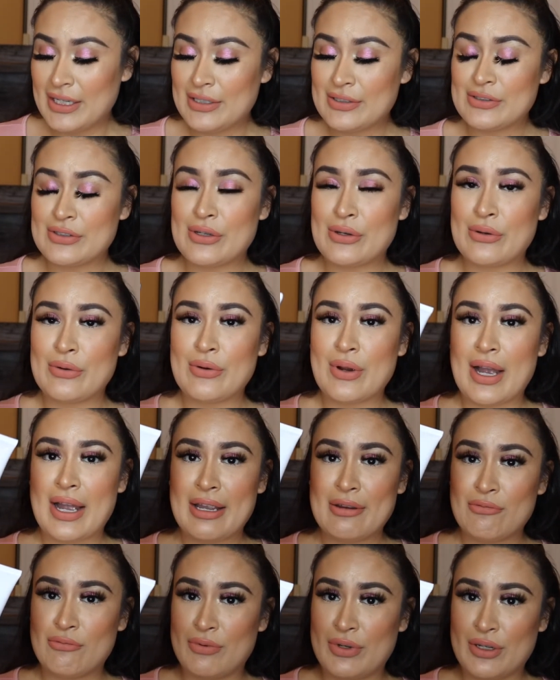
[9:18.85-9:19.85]
So I
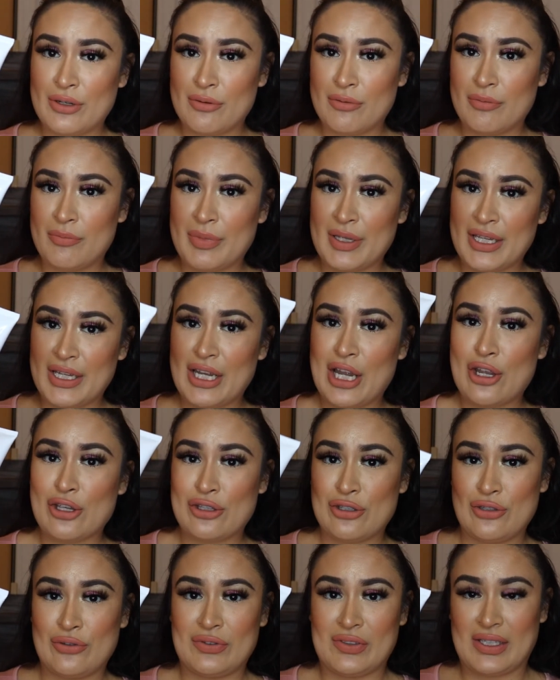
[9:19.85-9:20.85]
will be
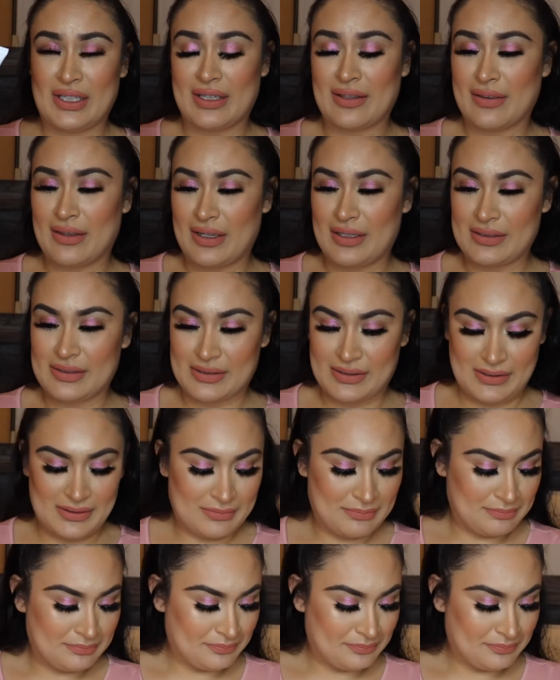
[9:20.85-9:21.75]
using this.